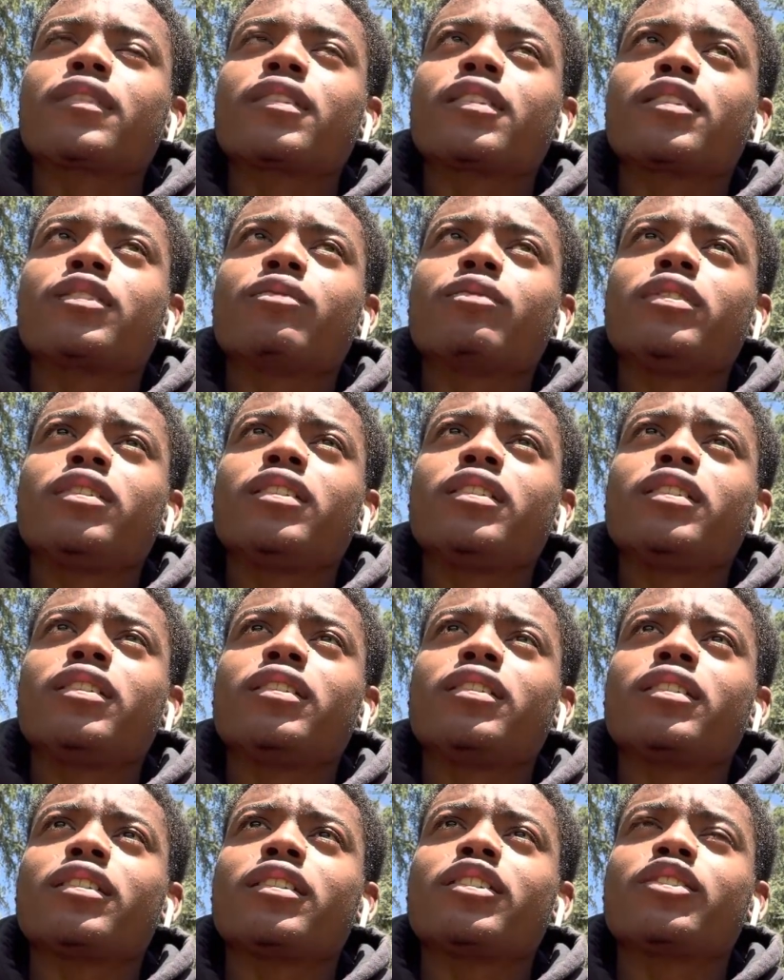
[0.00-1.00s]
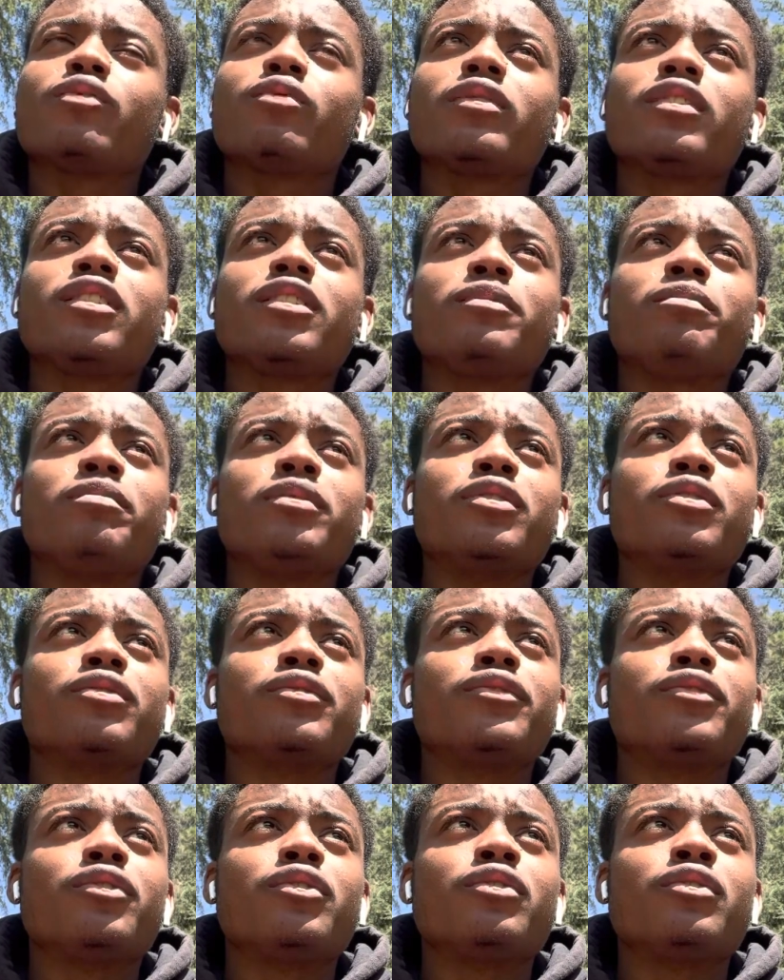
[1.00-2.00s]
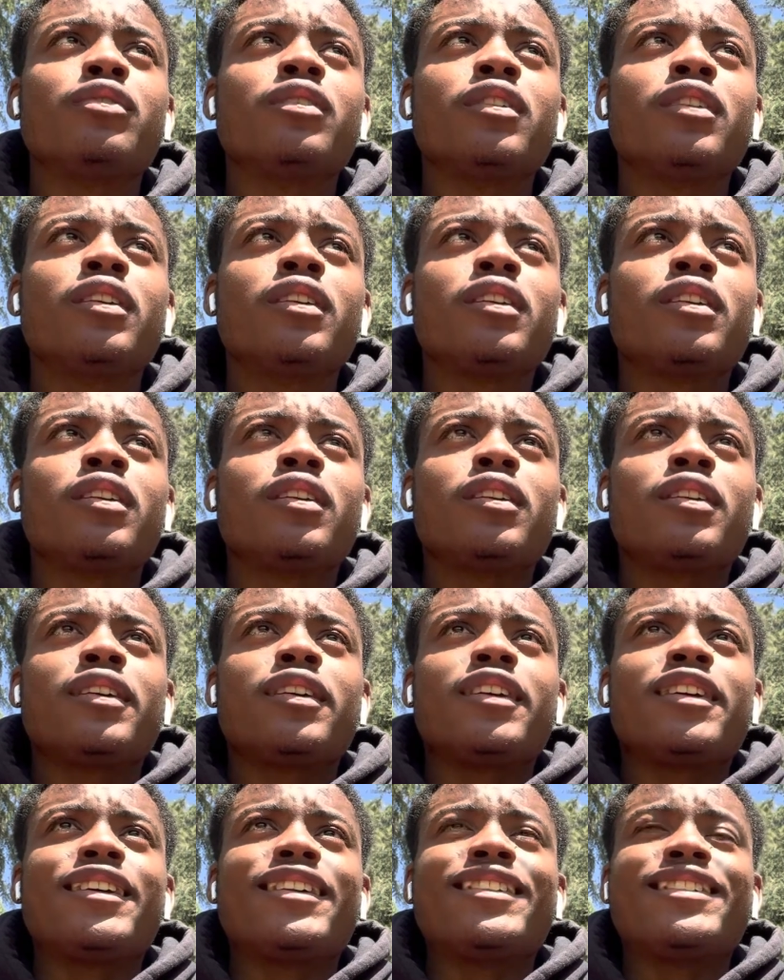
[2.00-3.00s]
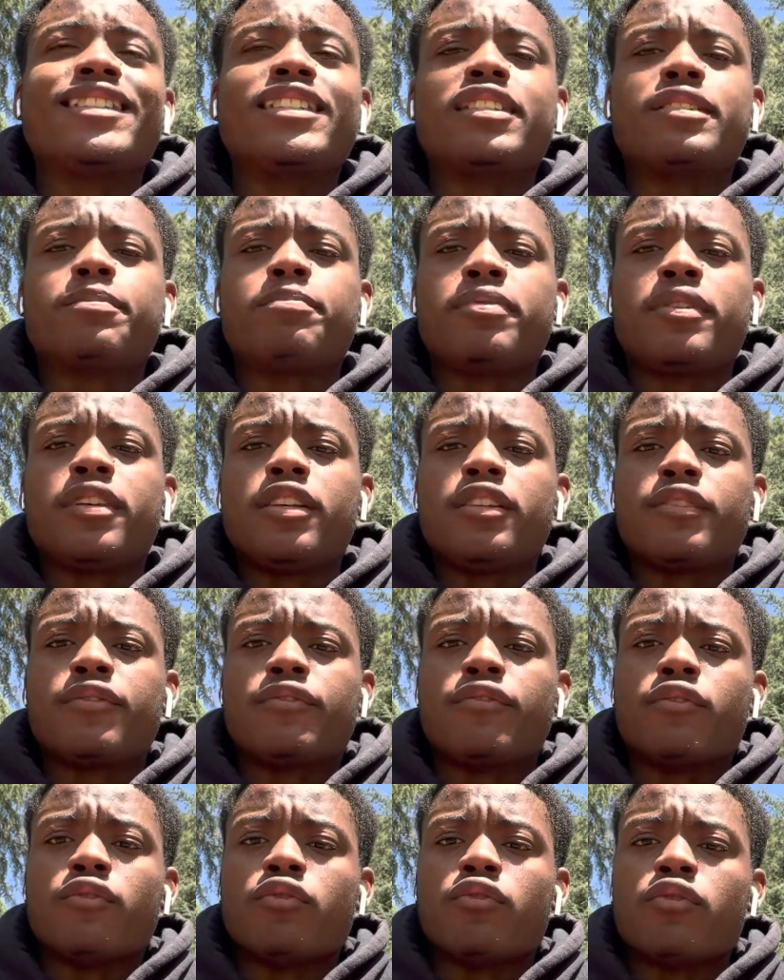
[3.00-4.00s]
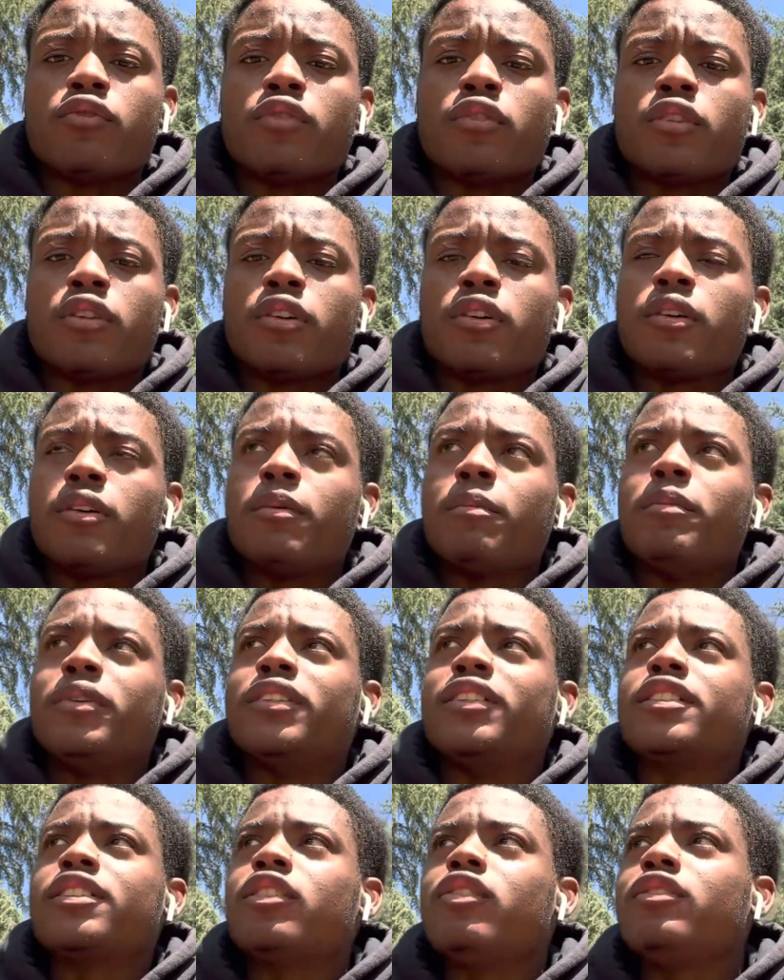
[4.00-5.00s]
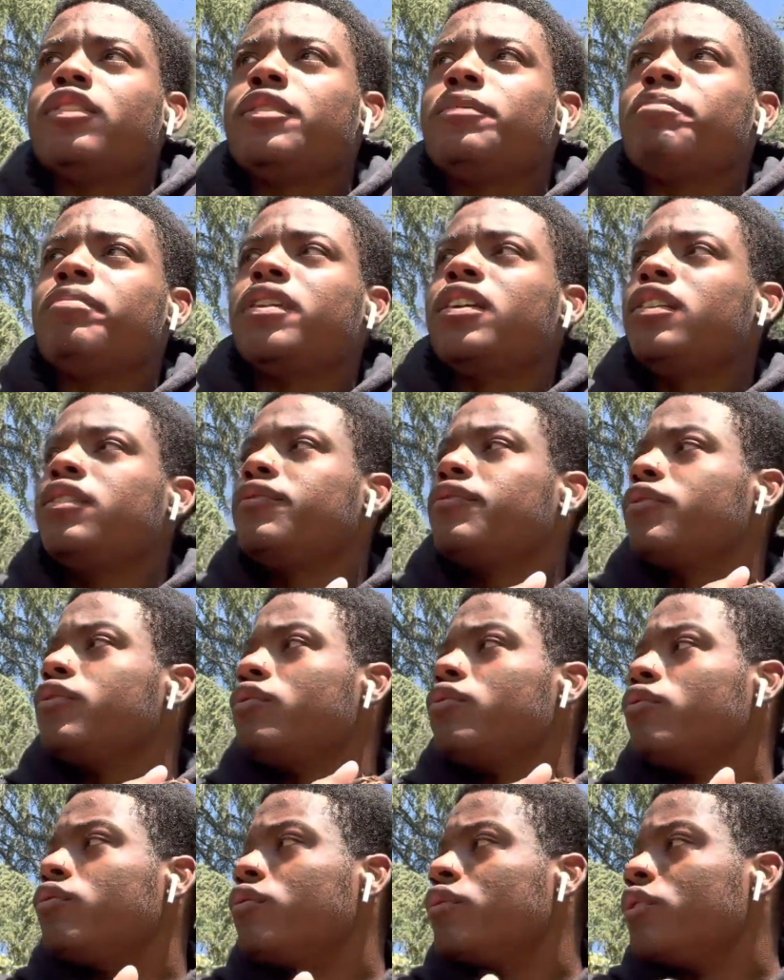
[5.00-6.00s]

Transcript: it's really, it's really beautiful, and it's peaceful, but it's only peaceful